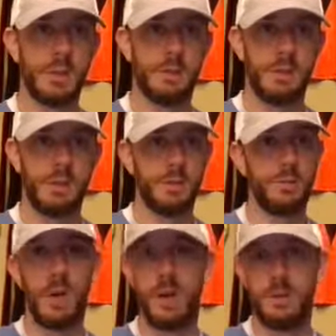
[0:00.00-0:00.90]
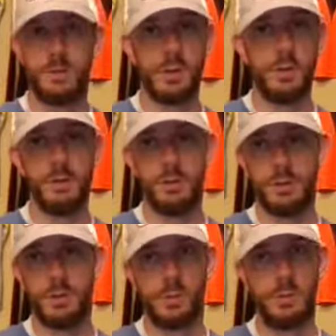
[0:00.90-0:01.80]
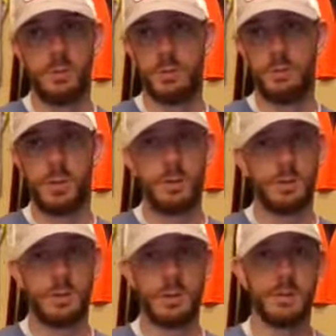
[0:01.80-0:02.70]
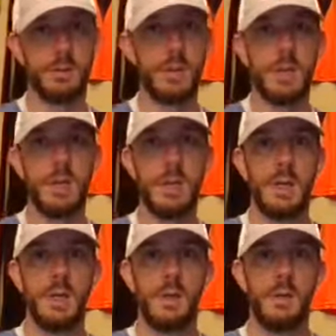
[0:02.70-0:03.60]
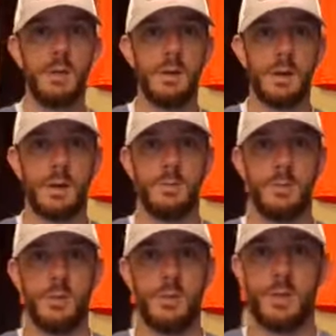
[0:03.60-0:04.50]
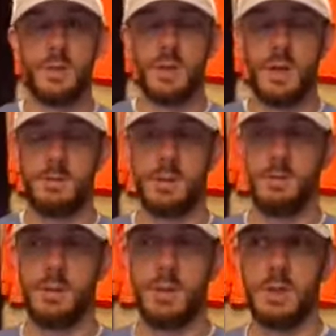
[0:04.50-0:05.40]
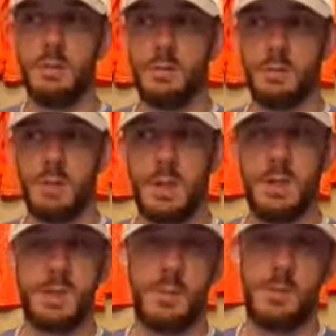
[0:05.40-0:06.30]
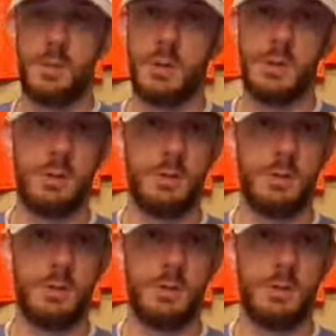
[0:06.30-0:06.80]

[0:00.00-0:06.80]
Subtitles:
whether it's rods, reels, lures, whatever it is. So it's kind of a good read. Anytime you get a